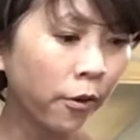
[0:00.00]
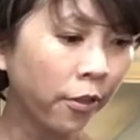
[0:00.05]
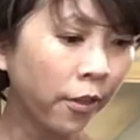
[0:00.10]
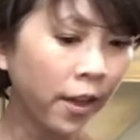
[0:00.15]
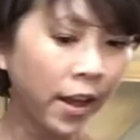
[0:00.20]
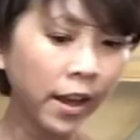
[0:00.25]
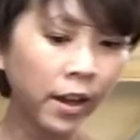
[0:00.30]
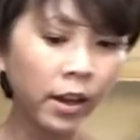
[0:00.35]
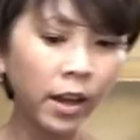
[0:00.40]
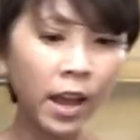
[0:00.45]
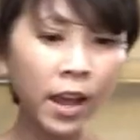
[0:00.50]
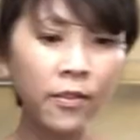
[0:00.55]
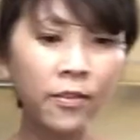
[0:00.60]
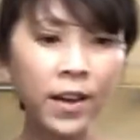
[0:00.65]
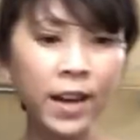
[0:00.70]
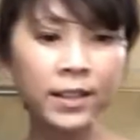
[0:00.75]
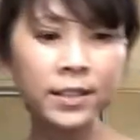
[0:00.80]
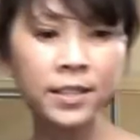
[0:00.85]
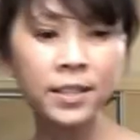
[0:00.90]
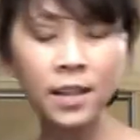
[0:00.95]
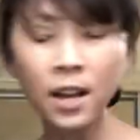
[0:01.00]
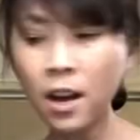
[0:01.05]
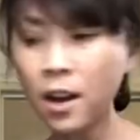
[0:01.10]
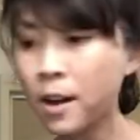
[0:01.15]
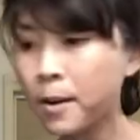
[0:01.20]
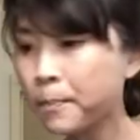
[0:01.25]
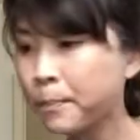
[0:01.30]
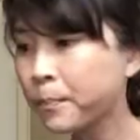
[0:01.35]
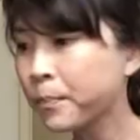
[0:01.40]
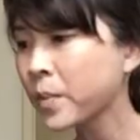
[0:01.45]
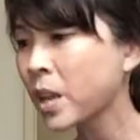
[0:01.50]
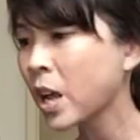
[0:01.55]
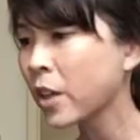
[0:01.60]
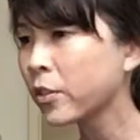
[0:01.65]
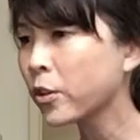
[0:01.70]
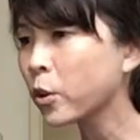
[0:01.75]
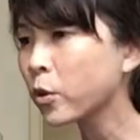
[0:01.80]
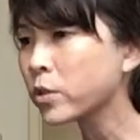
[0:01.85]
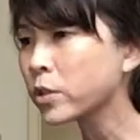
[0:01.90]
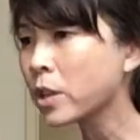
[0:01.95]
thing, and that's I'm
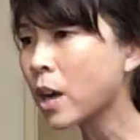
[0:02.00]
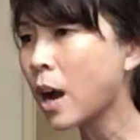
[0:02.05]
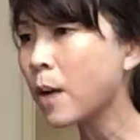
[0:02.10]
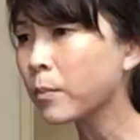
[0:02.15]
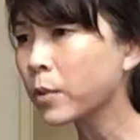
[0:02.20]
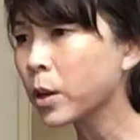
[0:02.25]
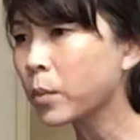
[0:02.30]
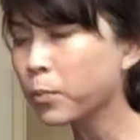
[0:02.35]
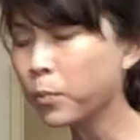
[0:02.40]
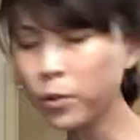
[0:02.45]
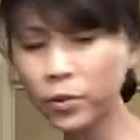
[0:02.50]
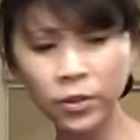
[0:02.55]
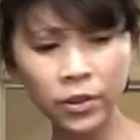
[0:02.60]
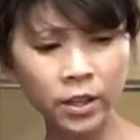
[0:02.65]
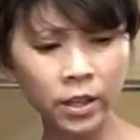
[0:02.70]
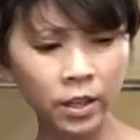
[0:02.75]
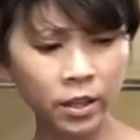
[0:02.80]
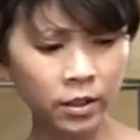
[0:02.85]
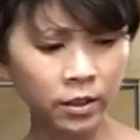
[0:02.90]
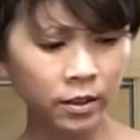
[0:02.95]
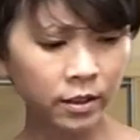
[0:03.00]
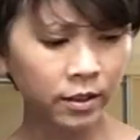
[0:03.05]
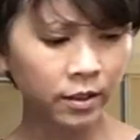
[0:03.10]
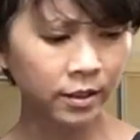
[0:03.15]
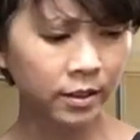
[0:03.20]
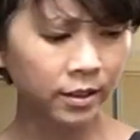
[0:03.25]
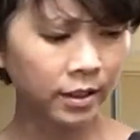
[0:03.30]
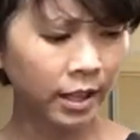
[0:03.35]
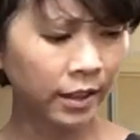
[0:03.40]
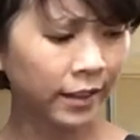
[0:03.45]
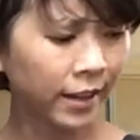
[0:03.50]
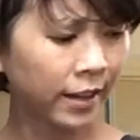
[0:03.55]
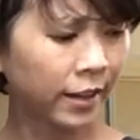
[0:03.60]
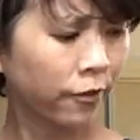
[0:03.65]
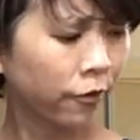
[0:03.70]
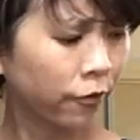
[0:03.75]
going to put the link